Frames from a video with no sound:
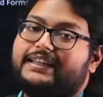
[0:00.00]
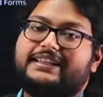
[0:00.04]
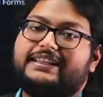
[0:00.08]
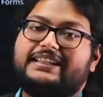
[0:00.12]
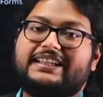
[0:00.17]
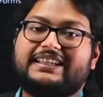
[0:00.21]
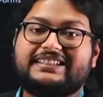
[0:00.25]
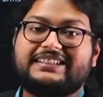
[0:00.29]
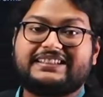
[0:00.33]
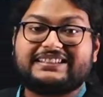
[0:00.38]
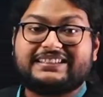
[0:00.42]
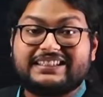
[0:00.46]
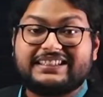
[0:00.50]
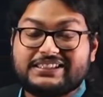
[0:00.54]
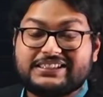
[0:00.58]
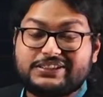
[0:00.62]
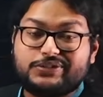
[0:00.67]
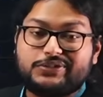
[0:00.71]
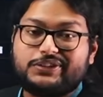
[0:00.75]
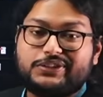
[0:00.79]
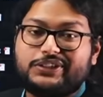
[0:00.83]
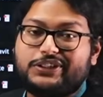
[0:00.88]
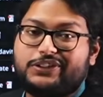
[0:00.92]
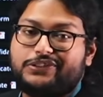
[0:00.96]
like the things you
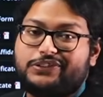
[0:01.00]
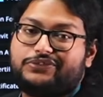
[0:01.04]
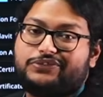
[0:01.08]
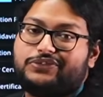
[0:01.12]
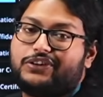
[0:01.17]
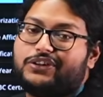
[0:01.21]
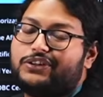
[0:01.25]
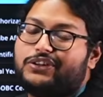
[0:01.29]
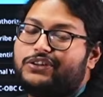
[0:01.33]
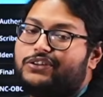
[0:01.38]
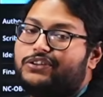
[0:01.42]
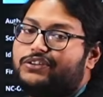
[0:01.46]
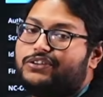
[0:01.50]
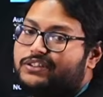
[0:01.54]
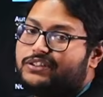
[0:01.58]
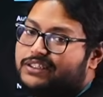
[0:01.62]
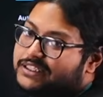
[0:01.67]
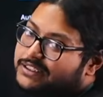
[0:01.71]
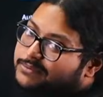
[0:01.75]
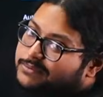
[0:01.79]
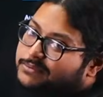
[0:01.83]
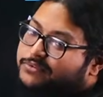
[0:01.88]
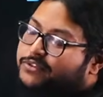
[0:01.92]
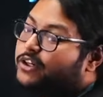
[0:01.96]
need to follow
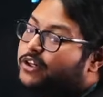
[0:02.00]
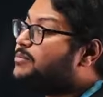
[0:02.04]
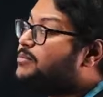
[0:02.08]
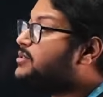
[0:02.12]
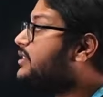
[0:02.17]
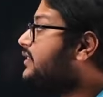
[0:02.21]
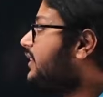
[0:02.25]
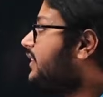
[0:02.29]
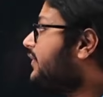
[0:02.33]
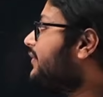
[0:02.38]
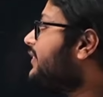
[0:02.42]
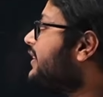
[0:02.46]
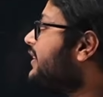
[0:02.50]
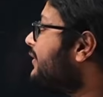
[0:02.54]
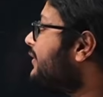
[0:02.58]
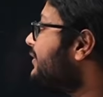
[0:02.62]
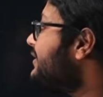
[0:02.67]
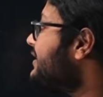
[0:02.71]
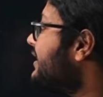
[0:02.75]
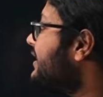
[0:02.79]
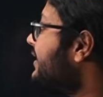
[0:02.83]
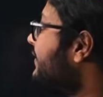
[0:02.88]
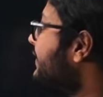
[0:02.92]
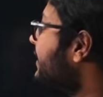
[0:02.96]
in forms of FAQs
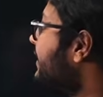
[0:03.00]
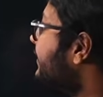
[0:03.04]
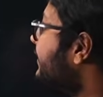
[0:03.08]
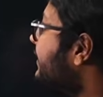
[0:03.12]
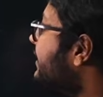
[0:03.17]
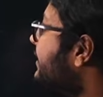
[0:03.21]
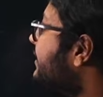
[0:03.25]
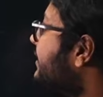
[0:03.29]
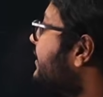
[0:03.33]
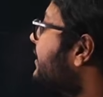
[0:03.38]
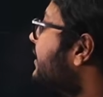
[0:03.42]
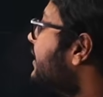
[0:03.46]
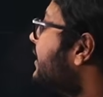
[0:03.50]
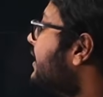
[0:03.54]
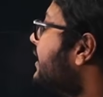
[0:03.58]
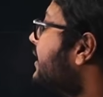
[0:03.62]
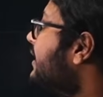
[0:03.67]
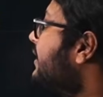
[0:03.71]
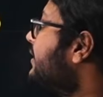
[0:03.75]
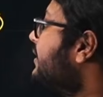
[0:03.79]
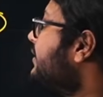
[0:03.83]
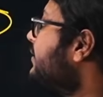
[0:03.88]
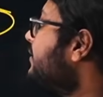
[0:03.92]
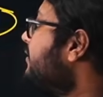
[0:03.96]
they've given,
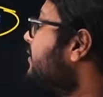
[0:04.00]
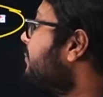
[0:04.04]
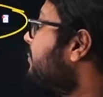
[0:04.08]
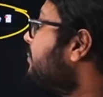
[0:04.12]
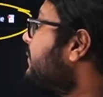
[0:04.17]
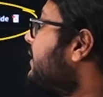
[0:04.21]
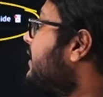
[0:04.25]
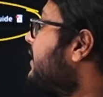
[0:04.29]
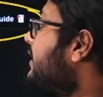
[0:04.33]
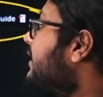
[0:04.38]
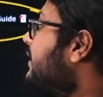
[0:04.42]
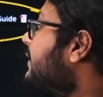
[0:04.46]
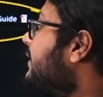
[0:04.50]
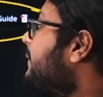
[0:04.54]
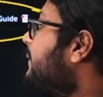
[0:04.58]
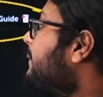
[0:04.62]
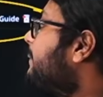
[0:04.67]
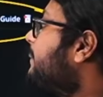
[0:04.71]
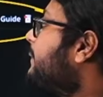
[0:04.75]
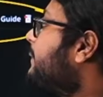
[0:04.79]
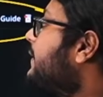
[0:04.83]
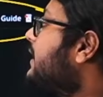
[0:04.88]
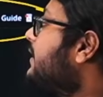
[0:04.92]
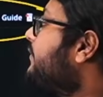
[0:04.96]

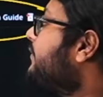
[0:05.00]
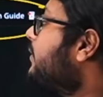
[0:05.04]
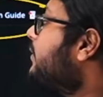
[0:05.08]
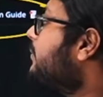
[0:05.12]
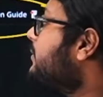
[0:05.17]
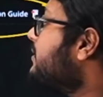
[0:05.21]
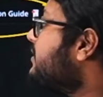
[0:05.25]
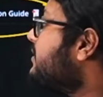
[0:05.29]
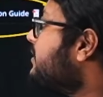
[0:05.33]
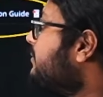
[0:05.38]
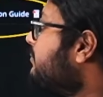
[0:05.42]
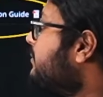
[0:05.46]
information